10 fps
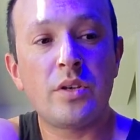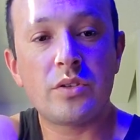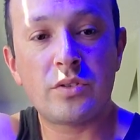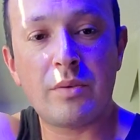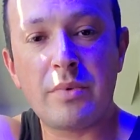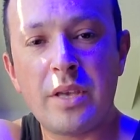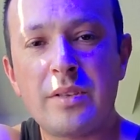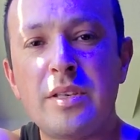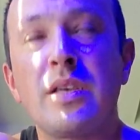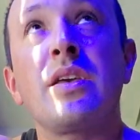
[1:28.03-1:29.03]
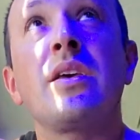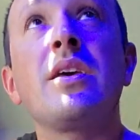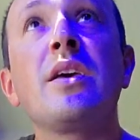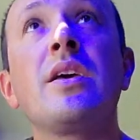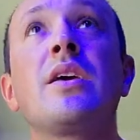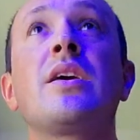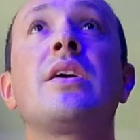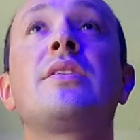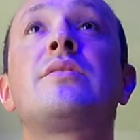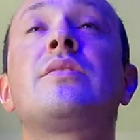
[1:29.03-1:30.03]
So I'm guessing
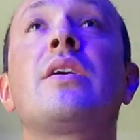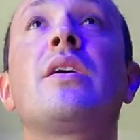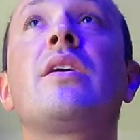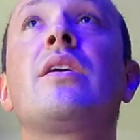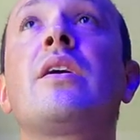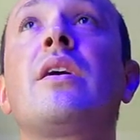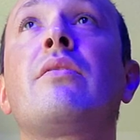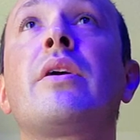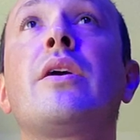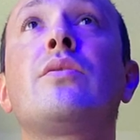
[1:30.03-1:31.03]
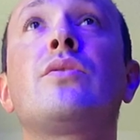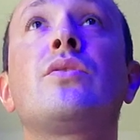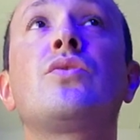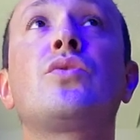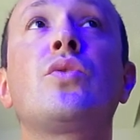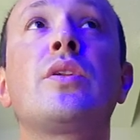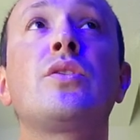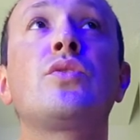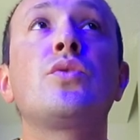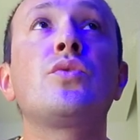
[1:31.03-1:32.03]
it's around
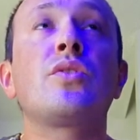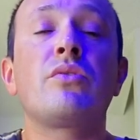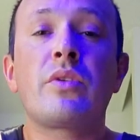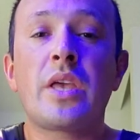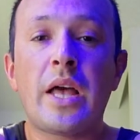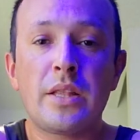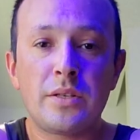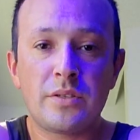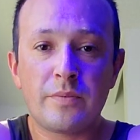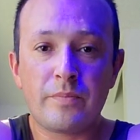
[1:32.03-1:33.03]
22, 23 gallons.